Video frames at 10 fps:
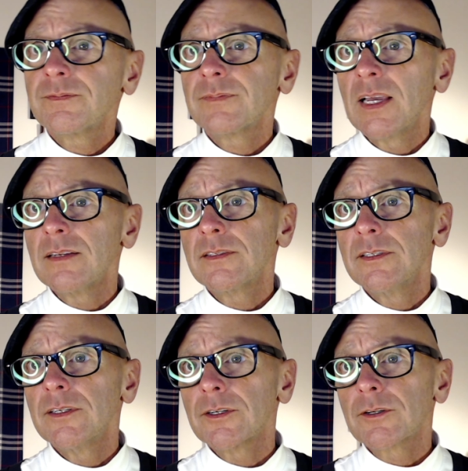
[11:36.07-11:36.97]

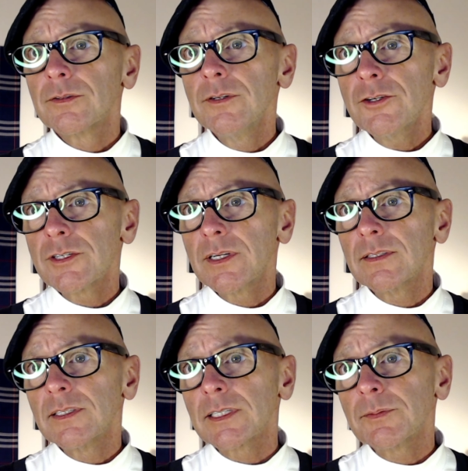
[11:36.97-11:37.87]
Anterior
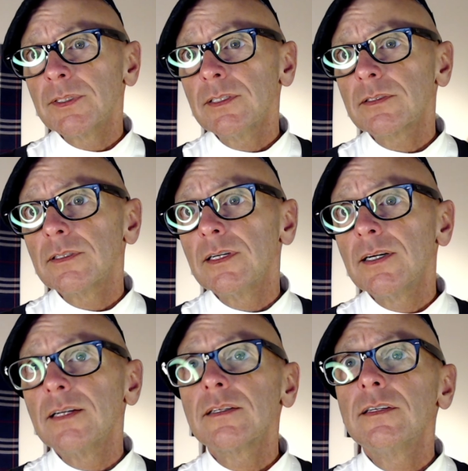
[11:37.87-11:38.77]
cruciate ligament.
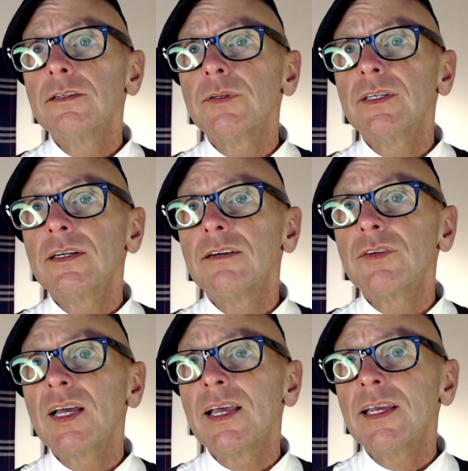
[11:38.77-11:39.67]
And here we have
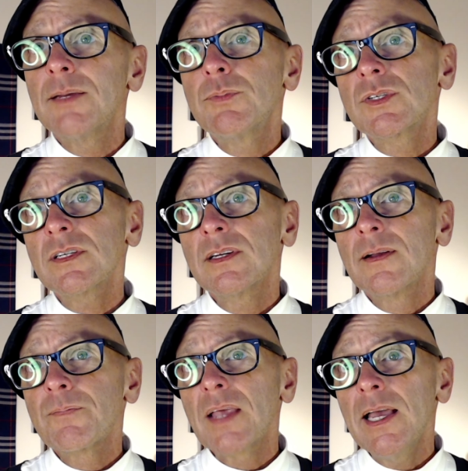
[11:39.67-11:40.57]
Abe's...
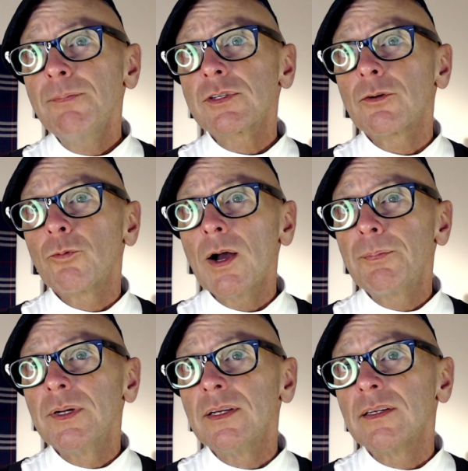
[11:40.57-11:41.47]
Ape's
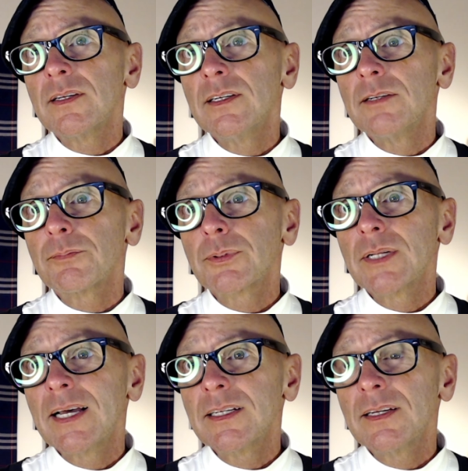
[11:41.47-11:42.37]
weapon in
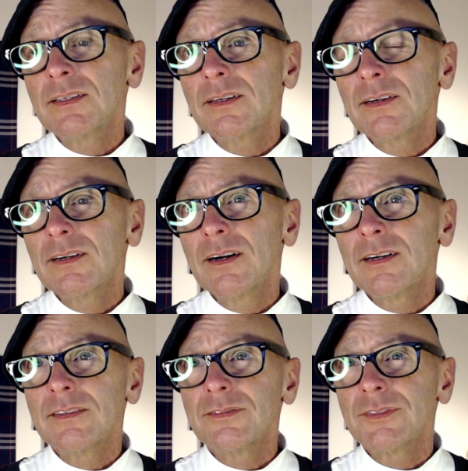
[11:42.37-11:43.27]
Planet
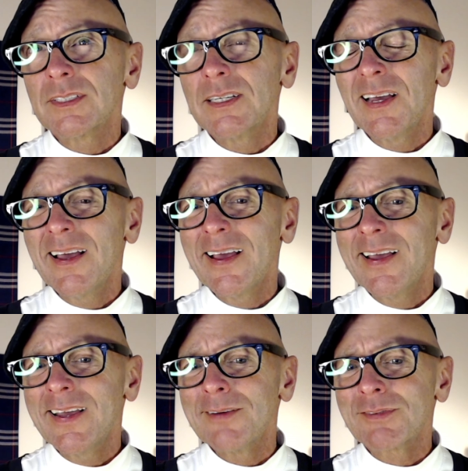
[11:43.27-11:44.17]
of the
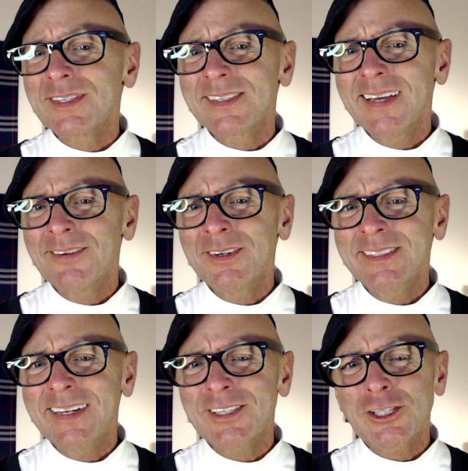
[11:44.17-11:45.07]
Apes. Is that...
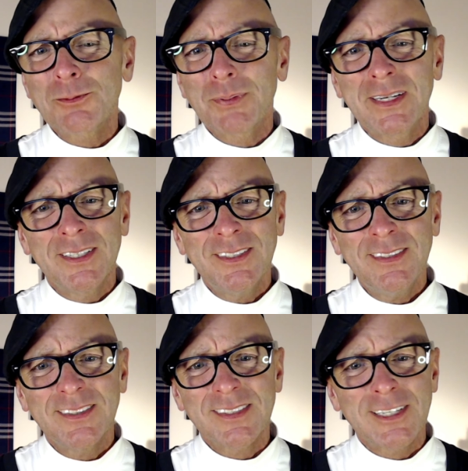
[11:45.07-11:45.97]
Wasn't that a spear?
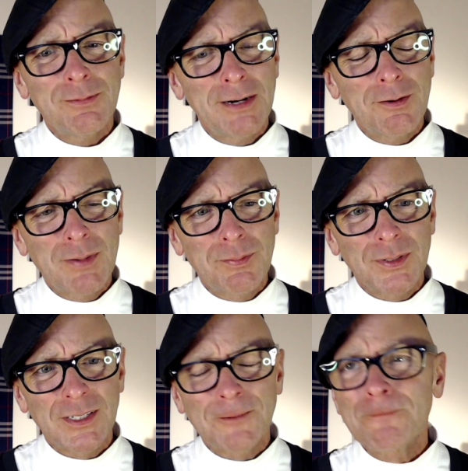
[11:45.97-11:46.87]
Does anybody
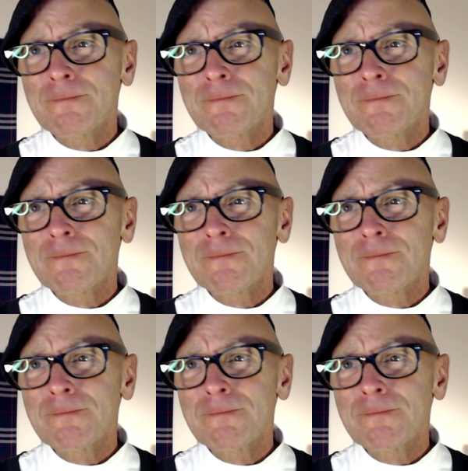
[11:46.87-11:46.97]
remember?